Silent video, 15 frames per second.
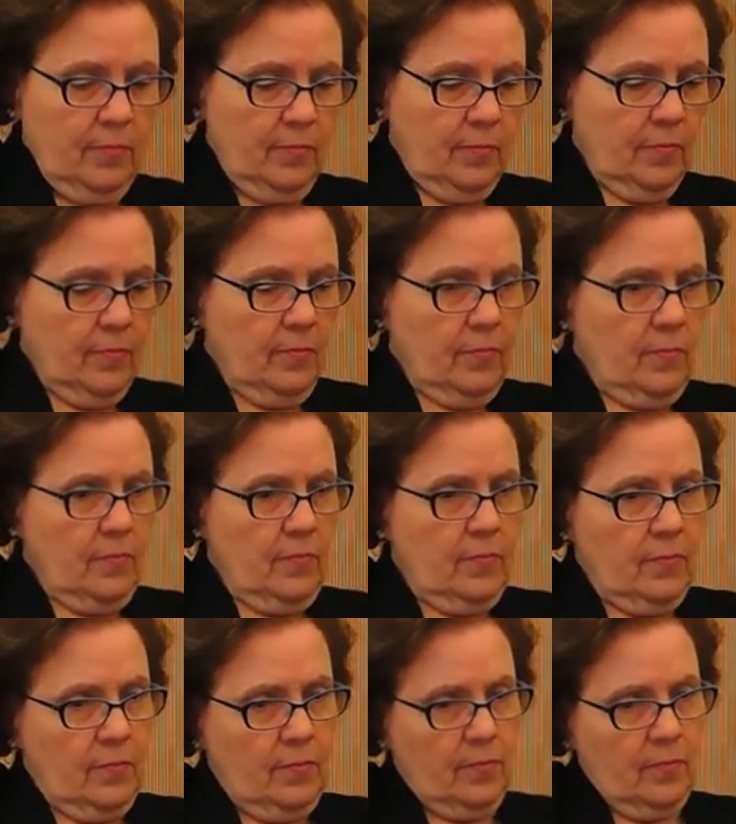
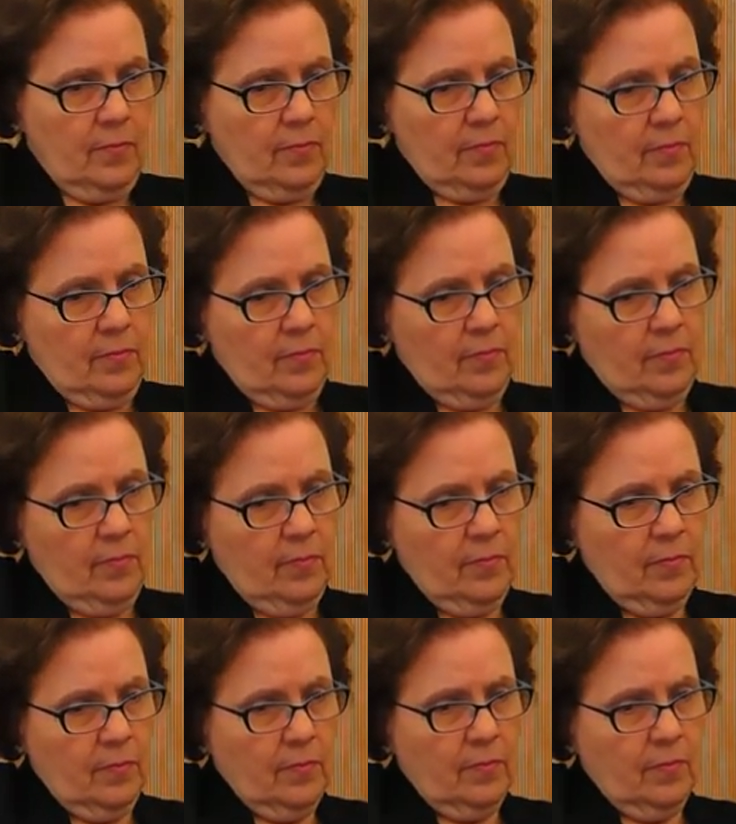
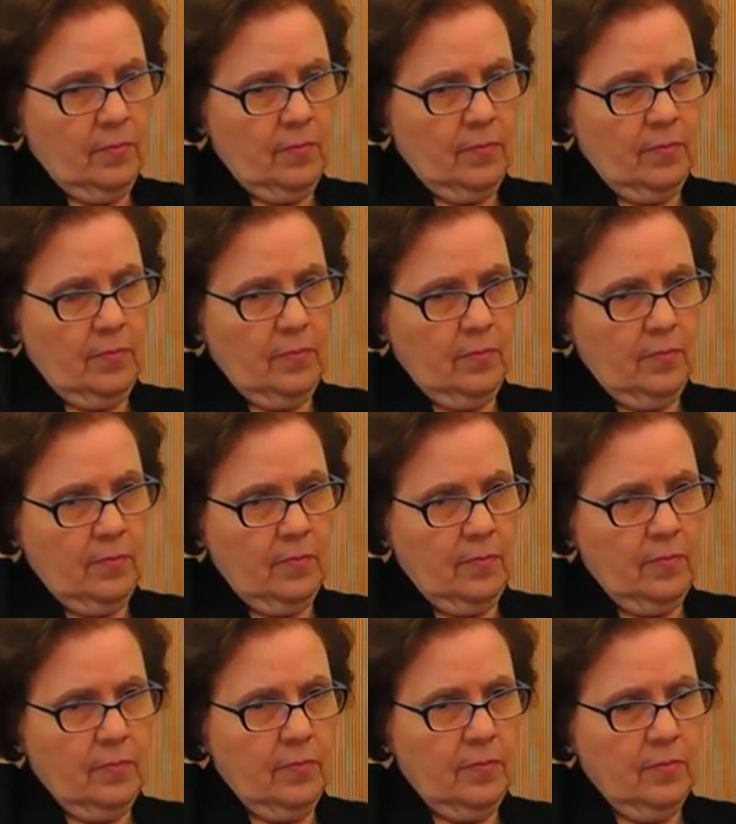
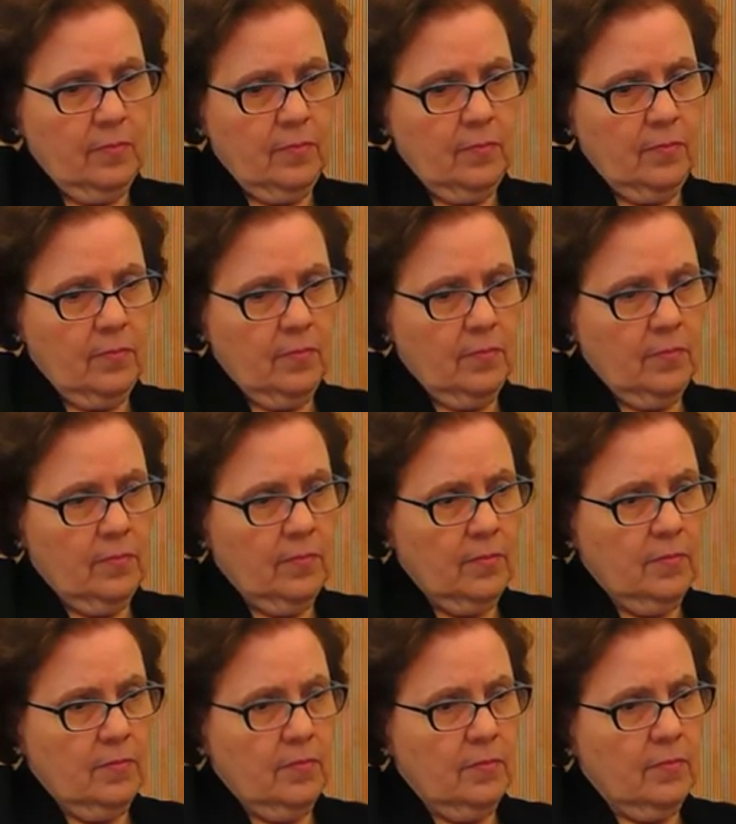
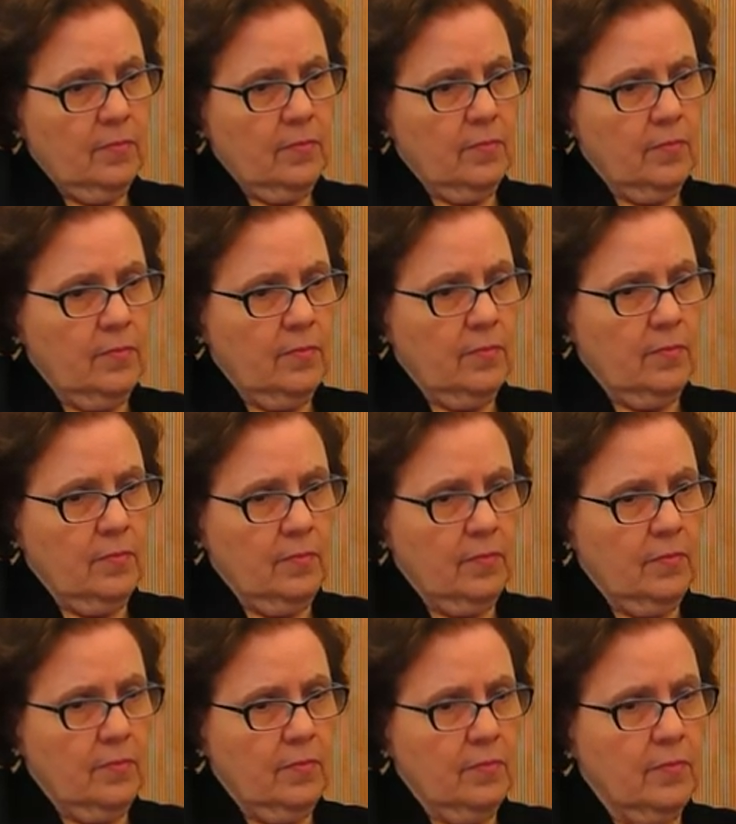
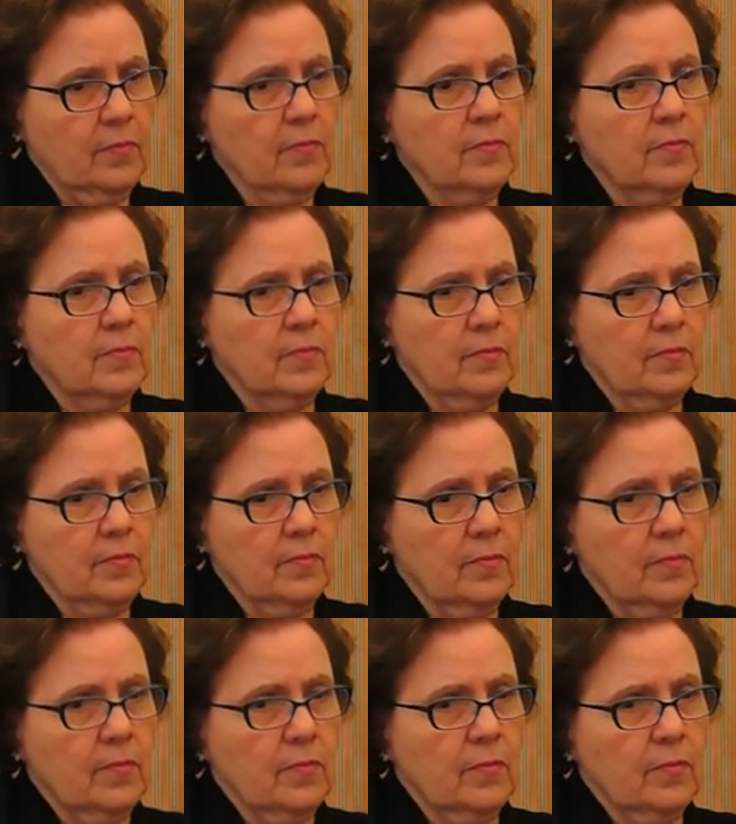
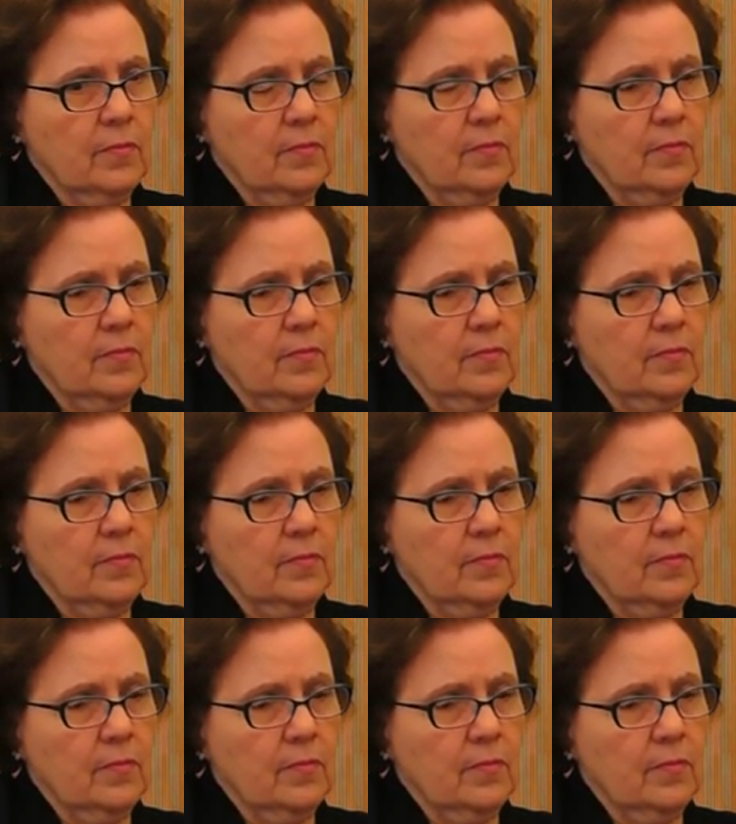[no speech]